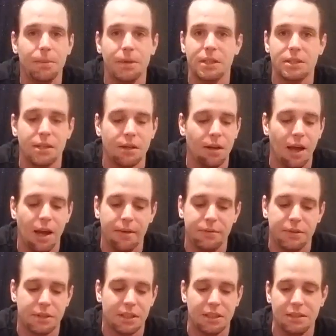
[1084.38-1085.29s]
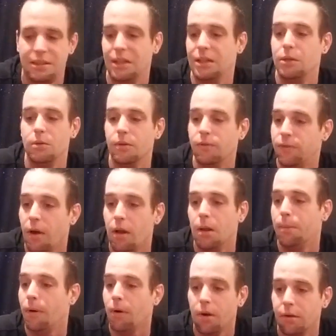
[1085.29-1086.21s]
because their life just continued to
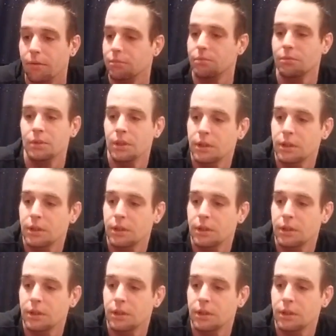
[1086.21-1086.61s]
fall apart.